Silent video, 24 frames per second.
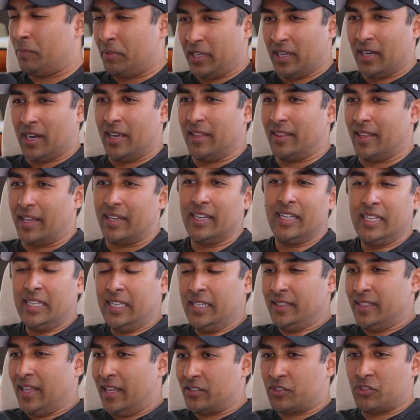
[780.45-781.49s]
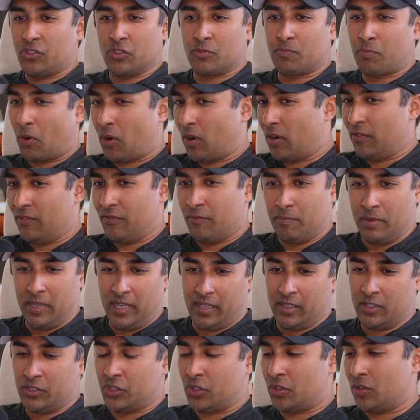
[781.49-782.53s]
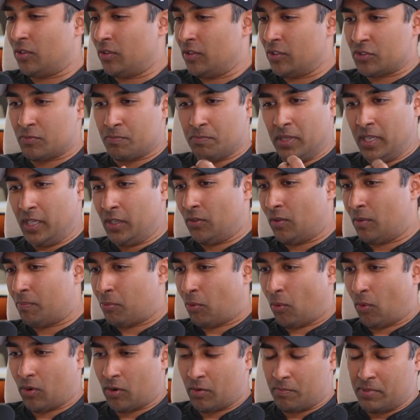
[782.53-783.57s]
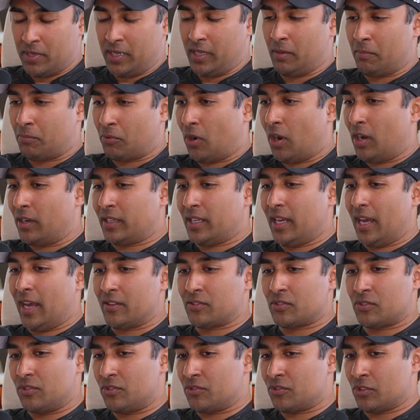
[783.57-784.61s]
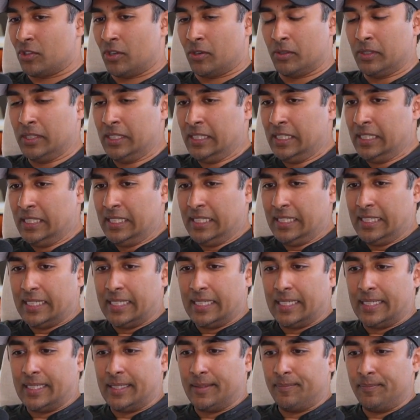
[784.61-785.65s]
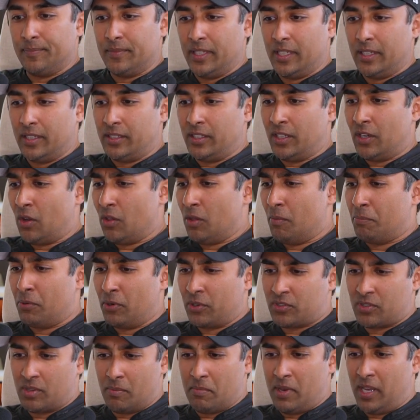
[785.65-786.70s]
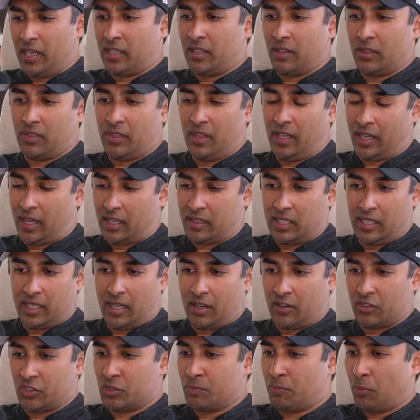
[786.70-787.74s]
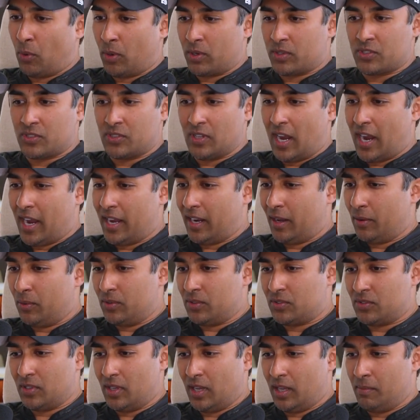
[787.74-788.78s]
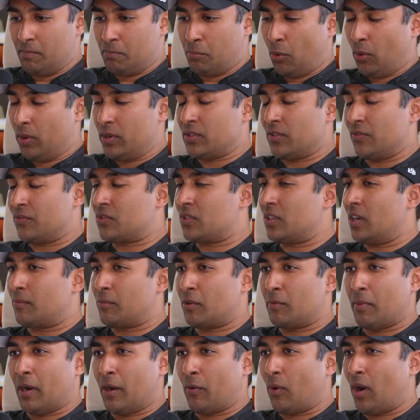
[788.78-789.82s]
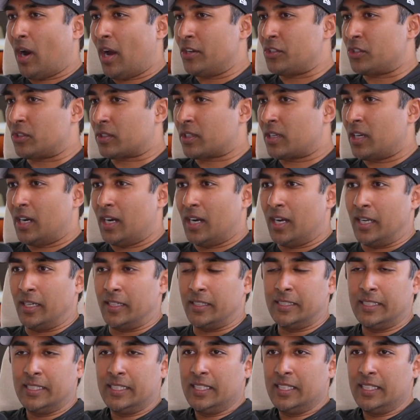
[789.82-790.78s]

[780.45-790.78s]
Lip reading: behind that? That's just part of being a journalist, being a reporter, being a broadcaster. So, the books that make you think, I think on a sports side, I would say Boys of Summer by Roger Kahn,